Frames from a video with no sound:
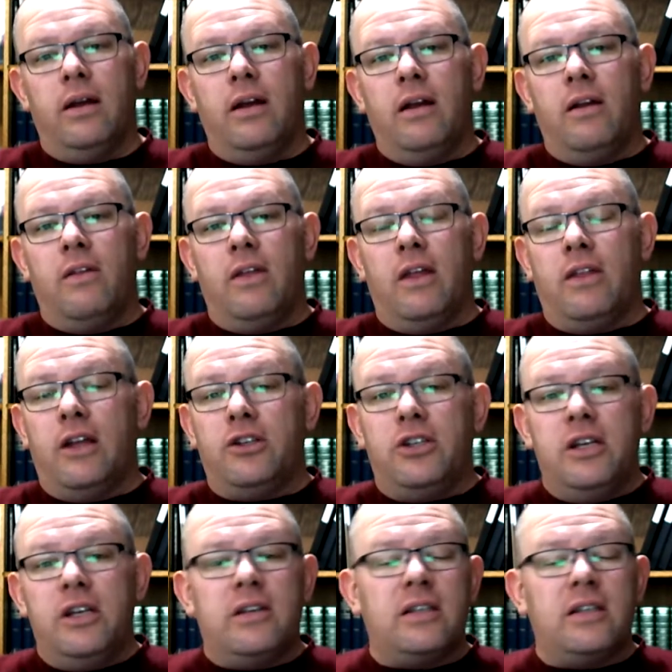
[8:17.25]
That
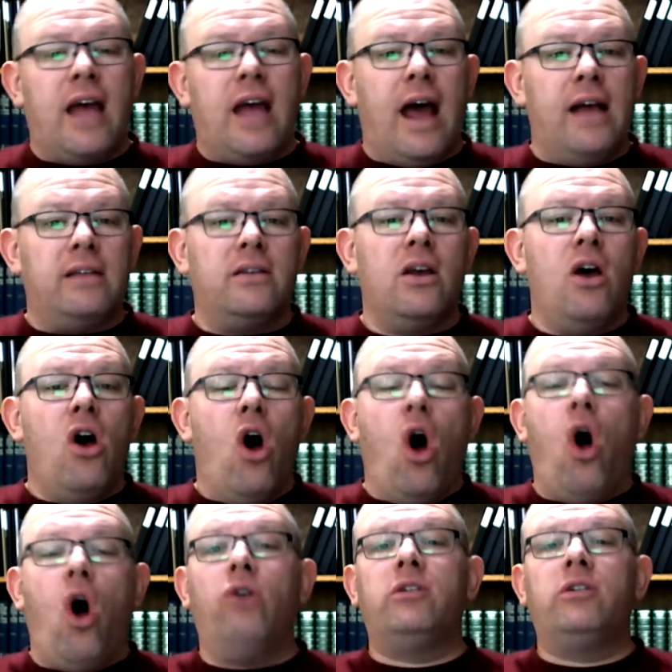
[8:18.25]
Jesus has
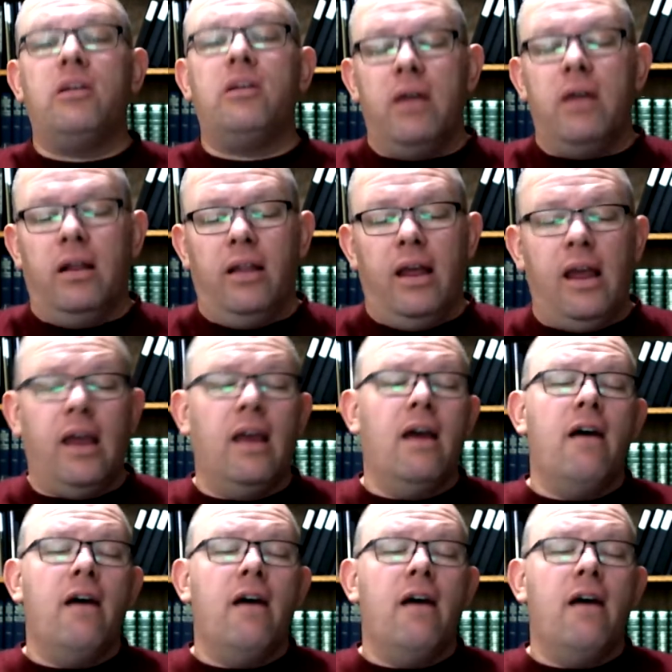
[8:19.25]
ultimately